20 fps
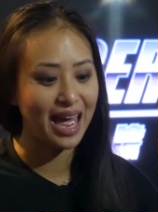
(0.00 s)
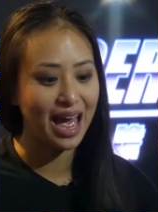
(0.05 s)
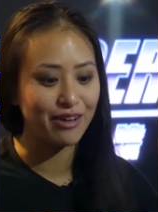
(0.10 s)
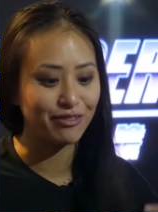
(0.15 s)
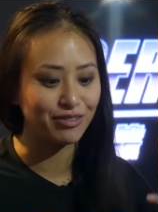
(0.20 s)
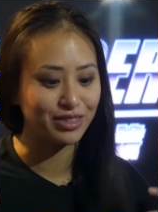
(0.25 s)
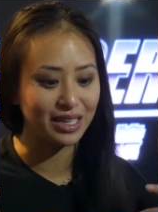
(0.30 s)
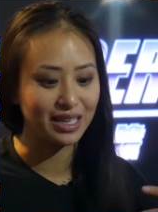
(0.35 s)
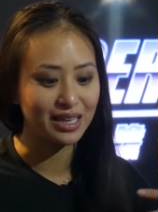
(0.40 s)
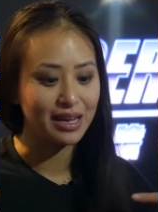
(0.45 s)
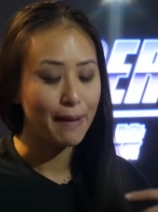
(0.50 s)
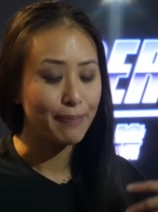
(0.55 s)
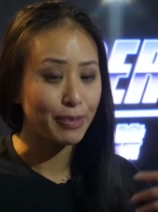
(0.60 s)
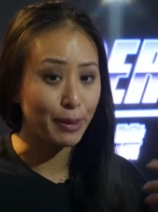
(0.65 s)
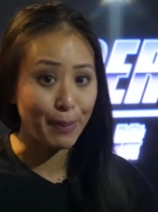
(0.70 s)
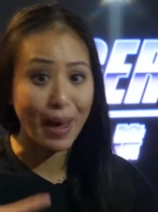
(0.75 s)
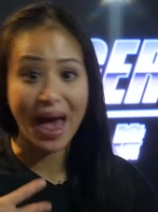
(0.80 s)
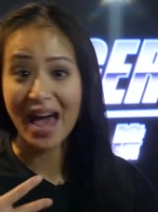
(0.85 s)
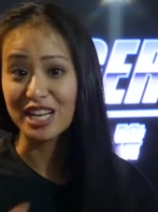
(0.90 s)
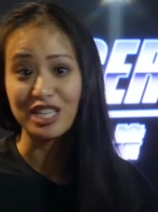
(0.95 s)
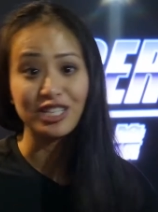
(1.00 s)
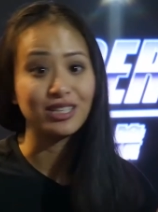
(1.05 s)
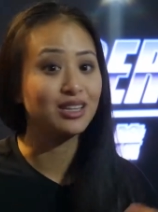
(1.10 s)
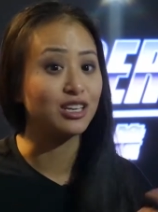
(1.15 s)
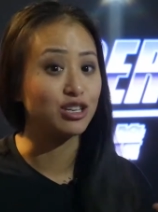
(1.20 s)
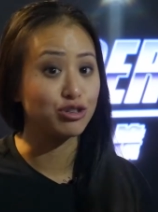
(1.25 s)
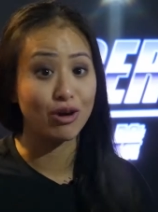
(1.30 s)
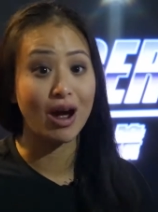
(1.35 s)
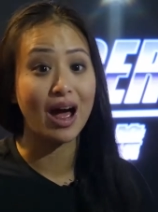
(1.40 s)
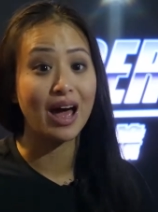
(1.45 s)
have the passion, the
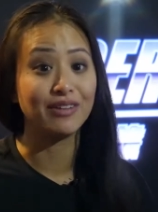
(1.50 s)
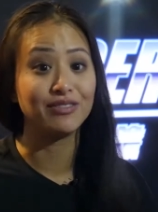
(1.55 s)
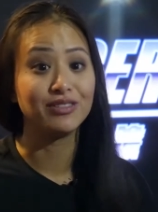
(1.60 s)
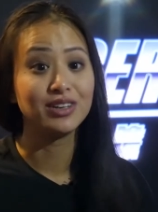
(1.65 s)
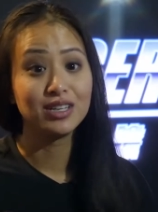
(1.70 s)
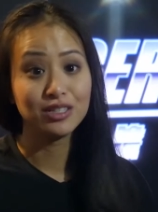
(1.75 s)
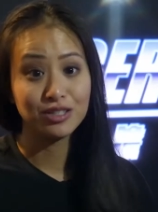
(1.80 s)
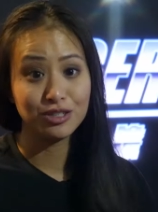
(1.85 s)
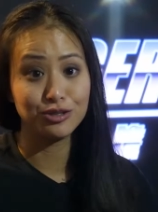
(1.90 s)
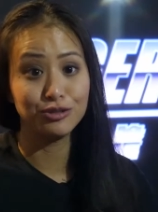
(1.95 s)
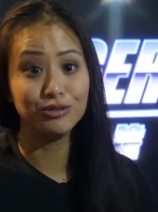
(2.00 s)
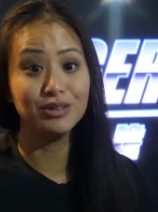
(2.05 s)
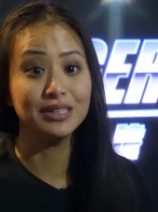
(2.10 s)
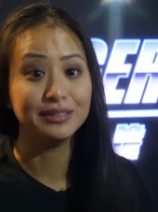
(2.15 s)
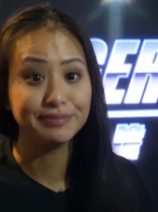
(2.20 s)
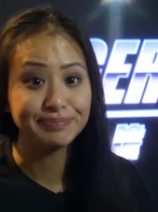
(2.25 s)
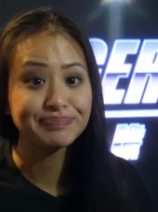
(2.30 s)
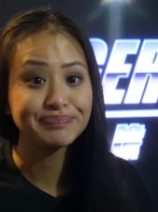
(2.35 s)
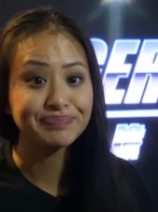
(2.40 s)
drive to do it.